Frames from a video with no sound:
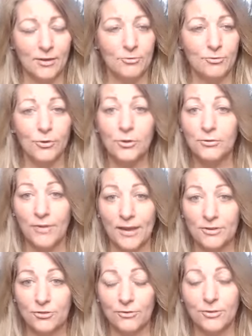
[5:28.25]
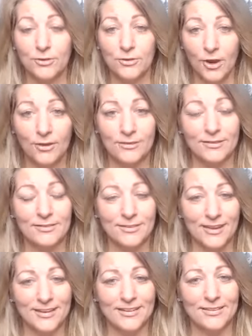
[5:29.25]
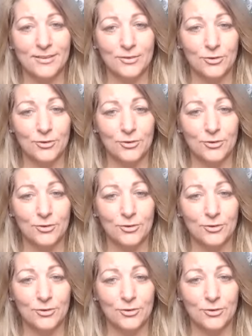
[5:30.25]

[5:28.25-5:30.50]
full advantage of the darkness and